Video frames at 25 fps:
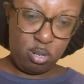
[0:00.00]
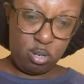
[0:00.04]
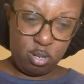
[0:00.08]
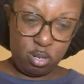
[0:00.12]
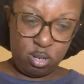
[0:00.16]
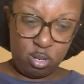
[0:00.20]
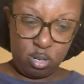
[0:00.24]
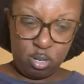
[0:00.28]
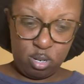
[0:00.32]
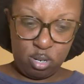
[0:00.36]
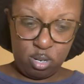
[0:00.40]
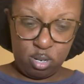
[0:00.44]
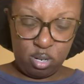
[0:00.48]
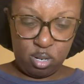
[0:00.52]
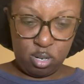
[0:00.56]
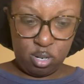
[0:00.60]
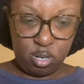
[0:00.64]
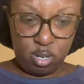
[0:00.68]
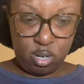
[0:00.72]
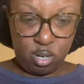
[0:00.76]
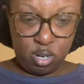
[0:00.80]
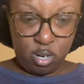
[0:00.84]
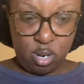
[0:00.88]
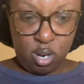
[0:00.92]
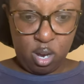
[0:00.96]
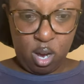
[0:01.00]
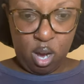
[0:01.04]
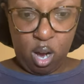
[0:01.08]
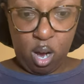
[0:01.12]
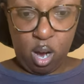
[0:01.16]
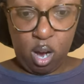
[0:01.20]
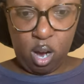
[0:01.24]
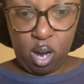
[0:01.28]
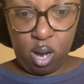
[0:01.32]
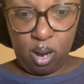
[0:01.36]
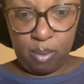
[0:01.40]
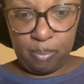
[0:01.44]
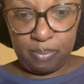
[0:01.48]

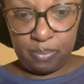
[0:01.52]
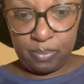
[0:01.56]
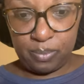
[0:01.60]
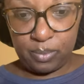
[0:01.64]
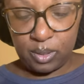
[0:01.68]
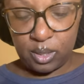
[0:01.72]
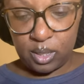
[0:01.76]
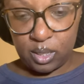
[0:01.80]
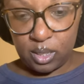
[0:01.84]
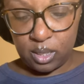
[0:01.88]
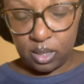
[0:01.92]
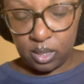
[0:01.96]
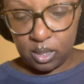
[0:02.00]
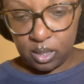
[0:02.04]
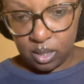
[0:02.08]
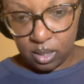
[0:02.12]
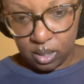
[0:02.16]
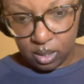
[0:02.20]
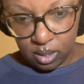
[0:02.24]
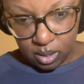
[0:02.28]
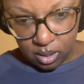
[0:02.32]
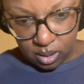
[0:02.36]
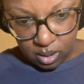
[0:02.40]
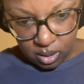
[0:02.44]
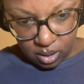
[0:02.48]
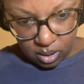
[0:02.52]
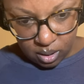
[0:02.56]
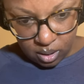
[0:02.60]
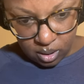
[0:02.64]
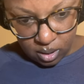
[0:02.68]
Nobody speaks.